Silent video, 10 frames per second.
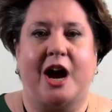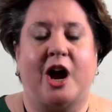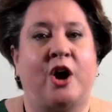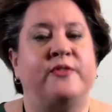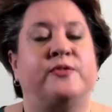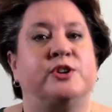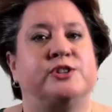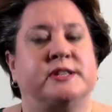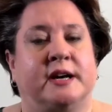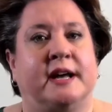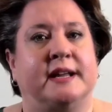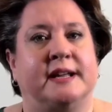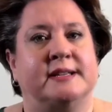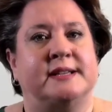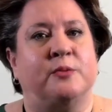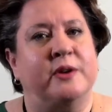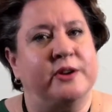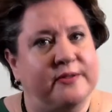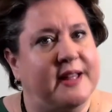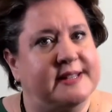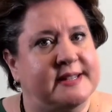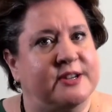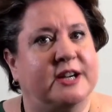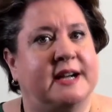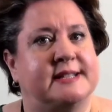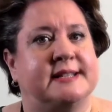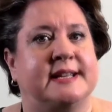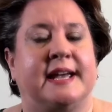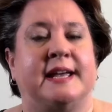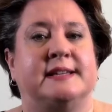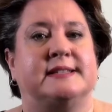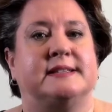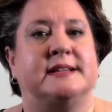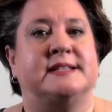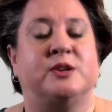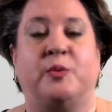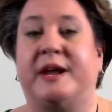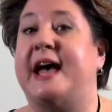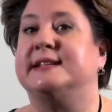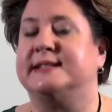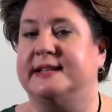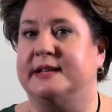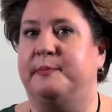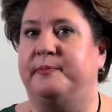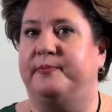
Our first thought is, I wonder if that's their CASA case. And so we ask them,